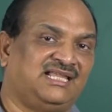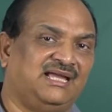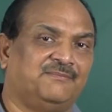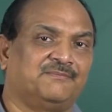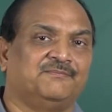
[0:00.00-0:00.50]

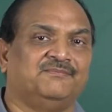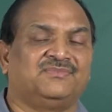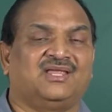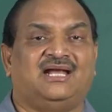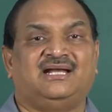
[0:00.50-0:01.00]
them,
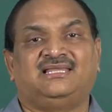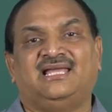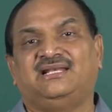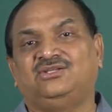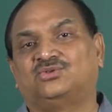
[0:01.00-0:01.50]
and
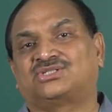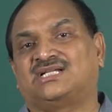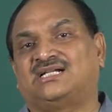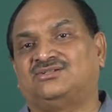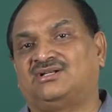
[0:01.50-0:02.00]
then you
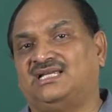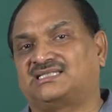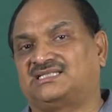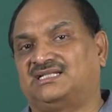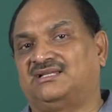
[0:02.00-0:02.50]
start your
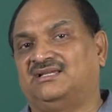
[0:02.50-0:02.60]
lesson.